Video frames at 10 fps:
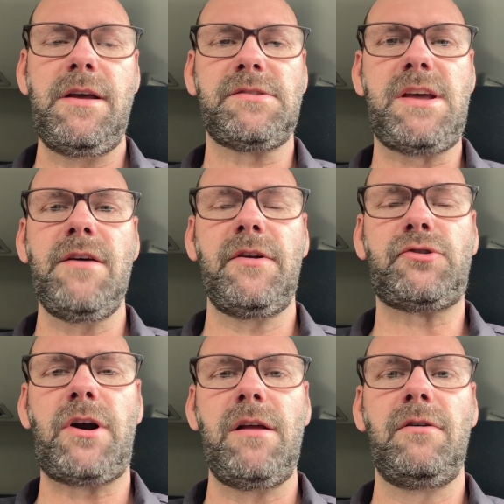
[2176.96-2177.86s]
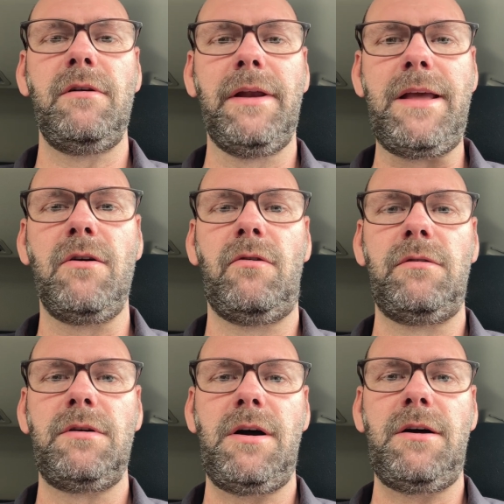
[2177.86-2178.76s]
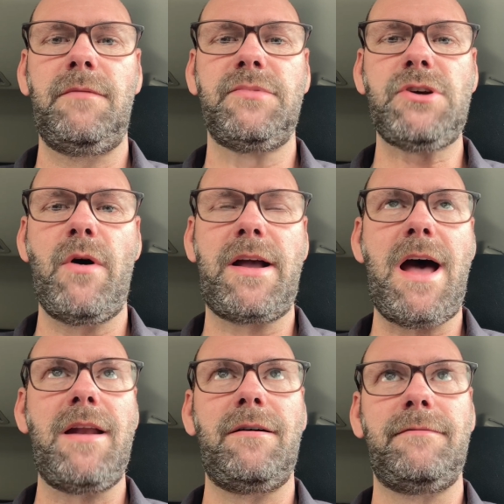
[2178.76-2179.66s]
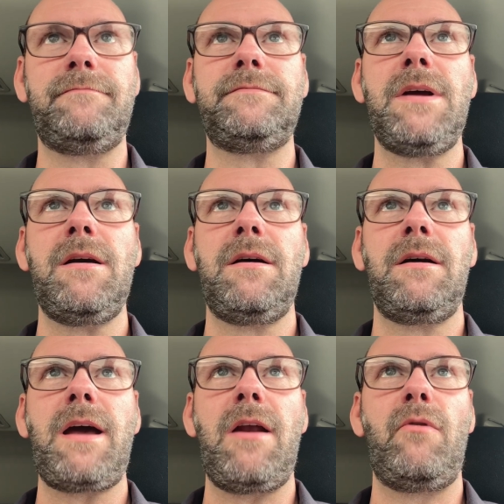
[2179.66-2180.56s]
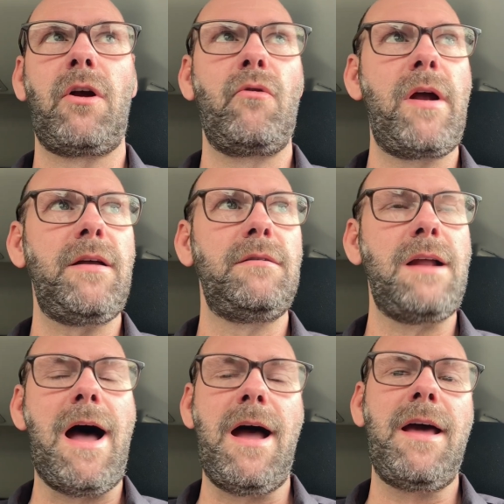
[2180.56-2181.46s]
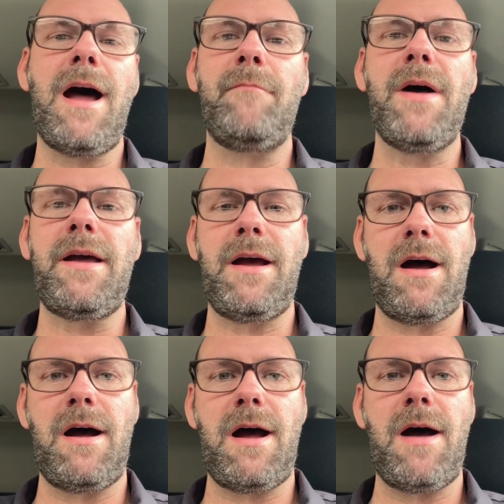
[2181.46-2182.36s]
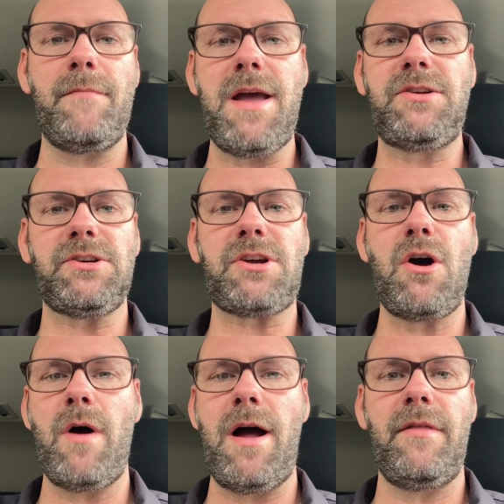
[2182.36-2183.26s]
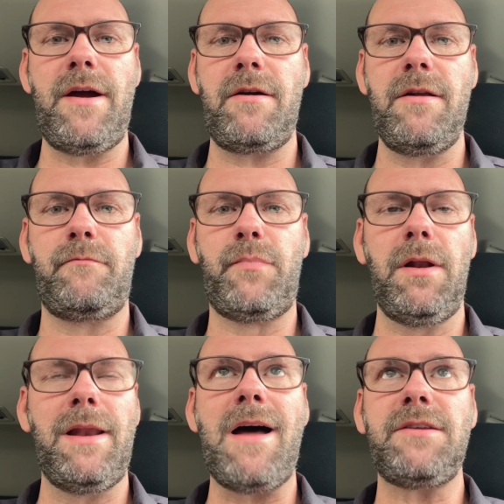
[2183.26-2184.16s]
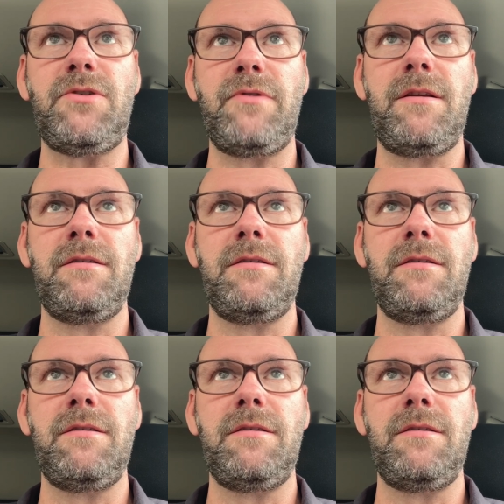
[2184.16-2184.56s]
get the trailer legal. So I kind of regret, and I may just go out there and put lights on it,